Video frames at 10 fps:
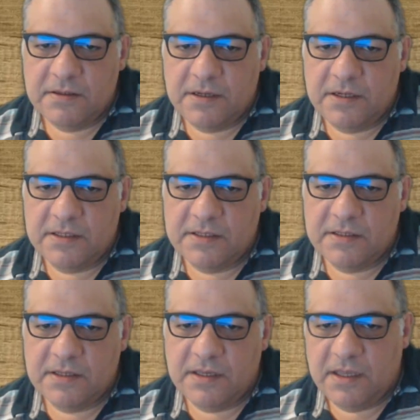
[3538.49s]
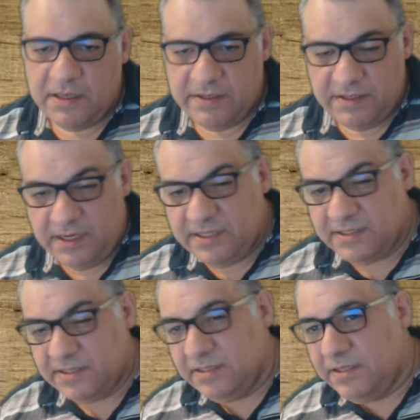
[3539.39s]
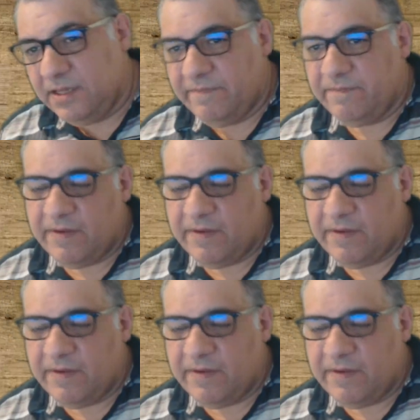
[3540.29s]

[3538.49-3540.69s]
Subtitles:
And it doesn't. At least I've